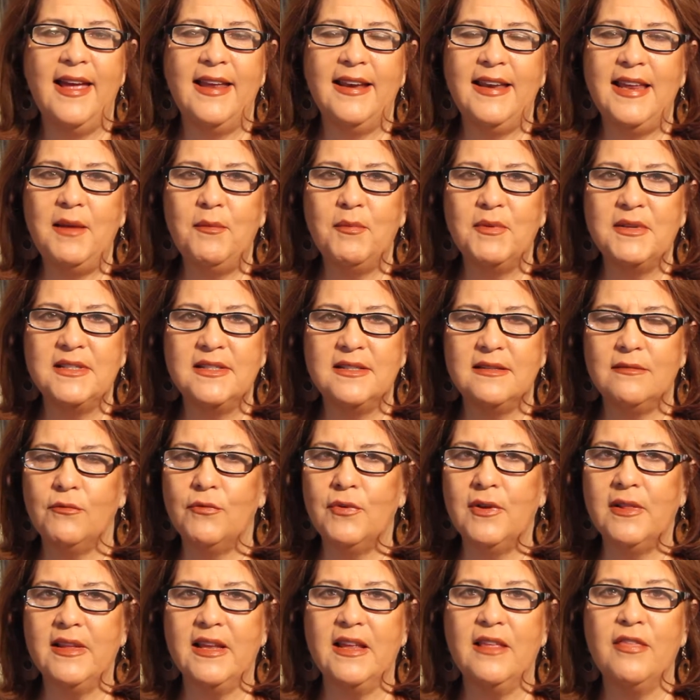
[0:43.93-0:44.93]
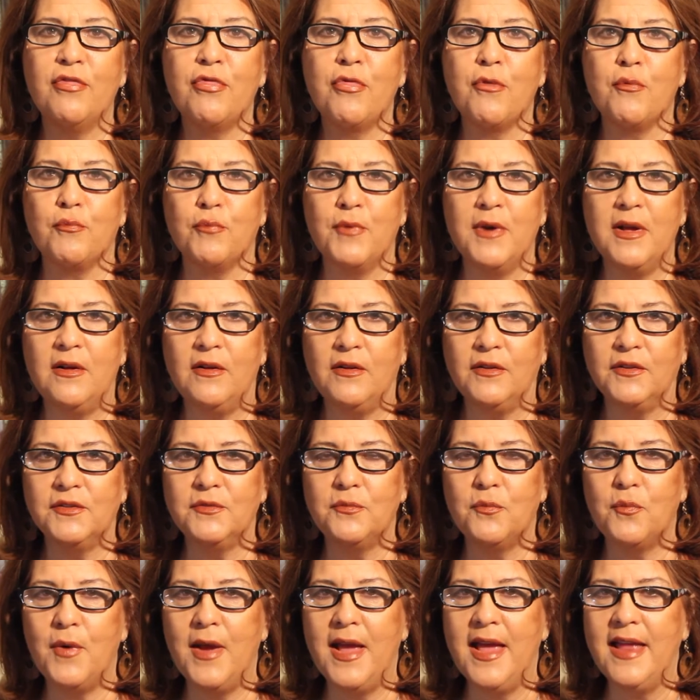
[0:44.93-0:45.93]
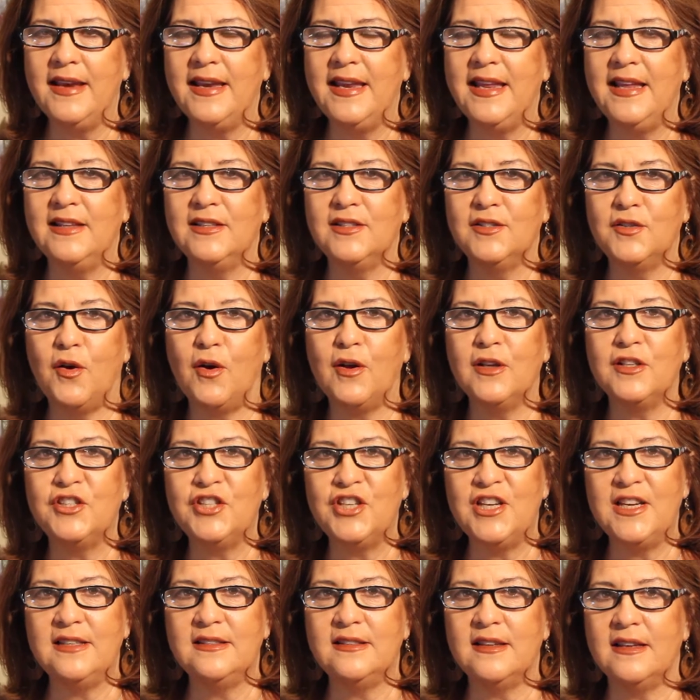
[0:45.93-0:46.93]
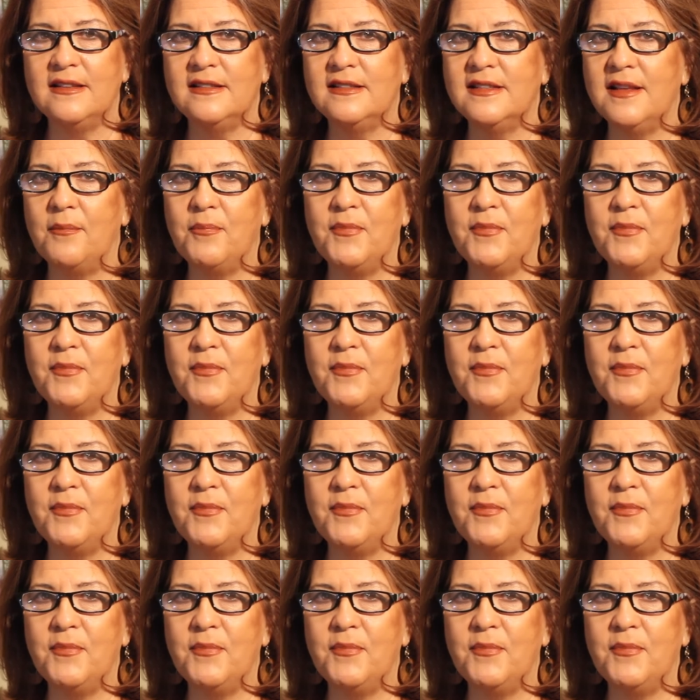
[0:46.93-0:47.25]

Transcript: And he was really thrilled when he saw Jesus.